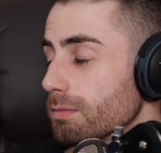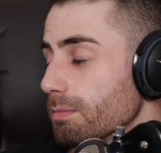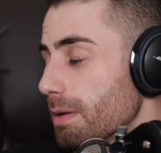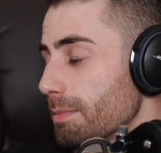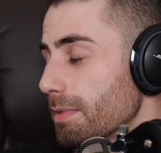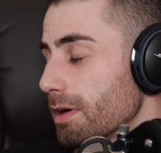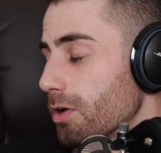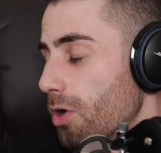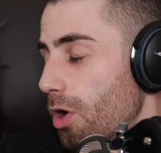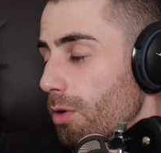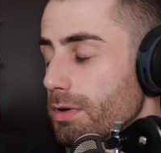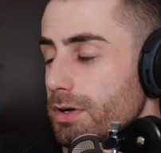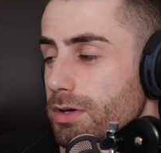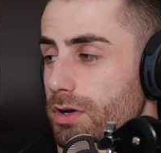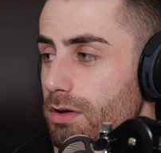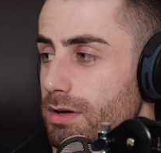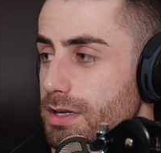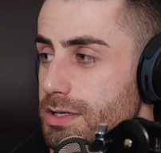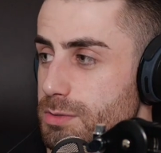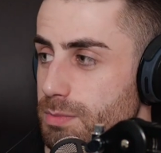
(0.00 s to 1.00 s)
maybe a common
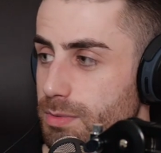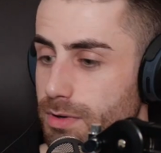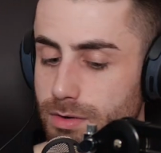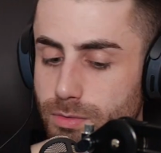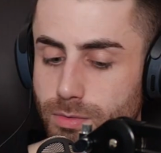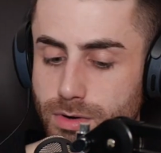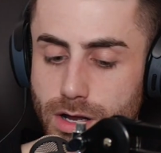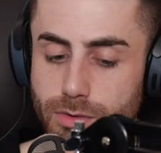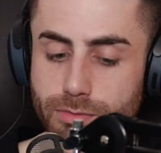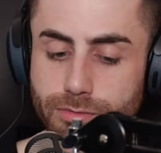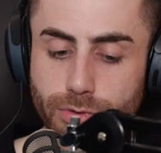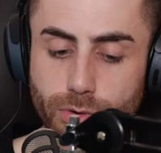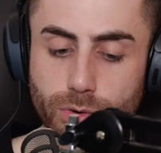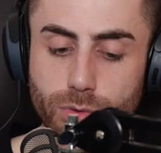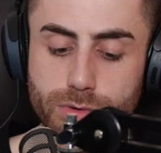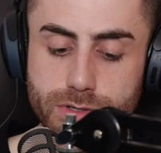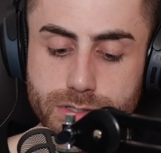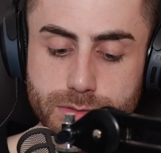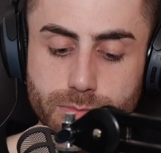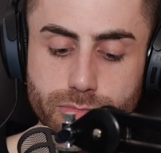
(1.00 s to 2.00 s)
knowledge, but what I thought
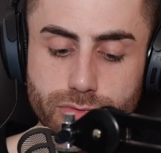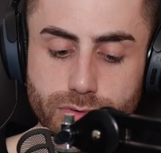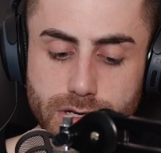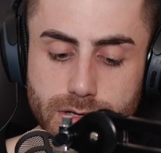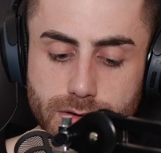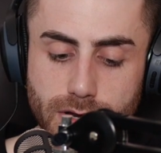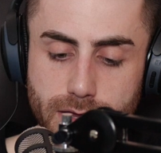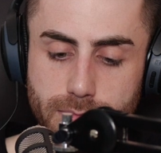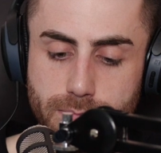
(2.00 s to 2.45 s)
was pretty